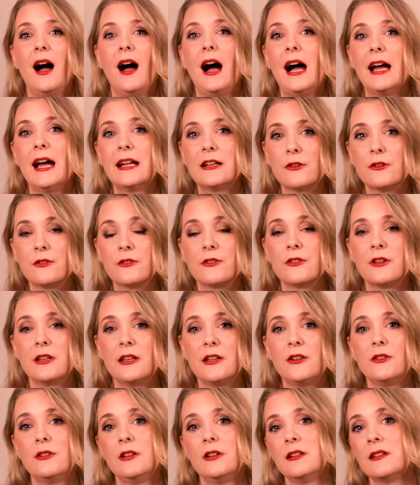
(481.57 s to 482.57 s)
I don't
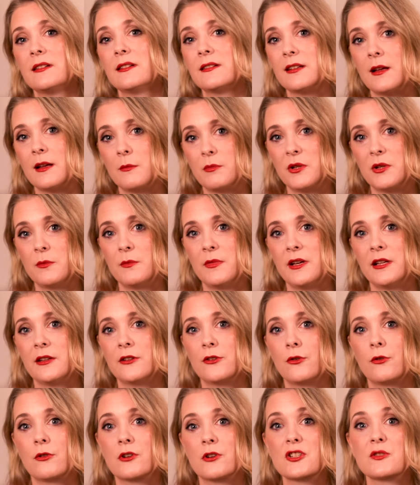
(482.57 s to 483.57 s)
think you need a supplement
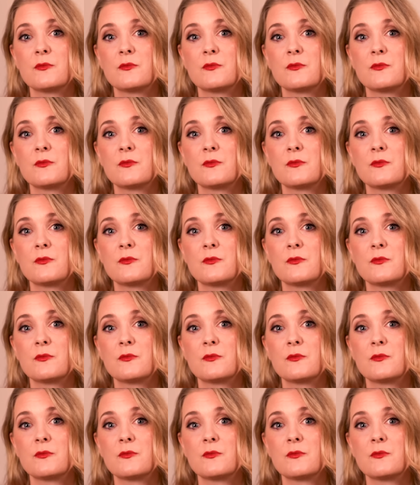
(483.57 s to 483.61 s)
or a